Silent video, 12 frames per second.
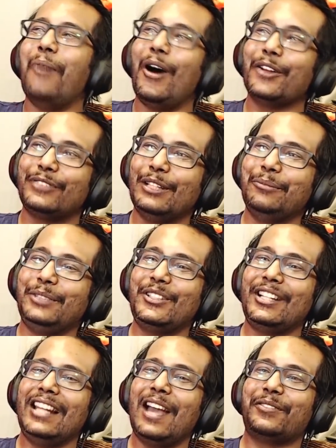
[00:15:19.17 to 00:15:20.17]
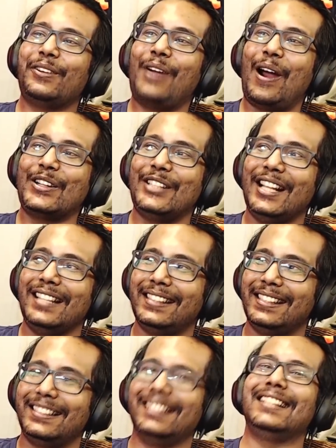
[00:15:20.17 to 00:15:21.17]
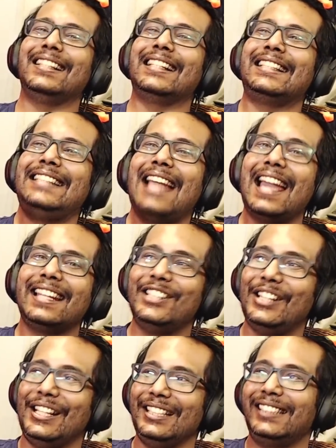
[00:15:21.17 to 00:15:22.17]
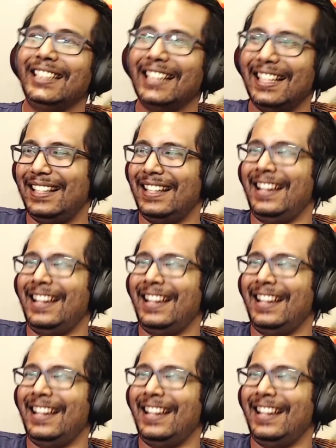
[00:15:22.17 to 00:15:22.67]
Bond films usually have car chases. This is a tank chase.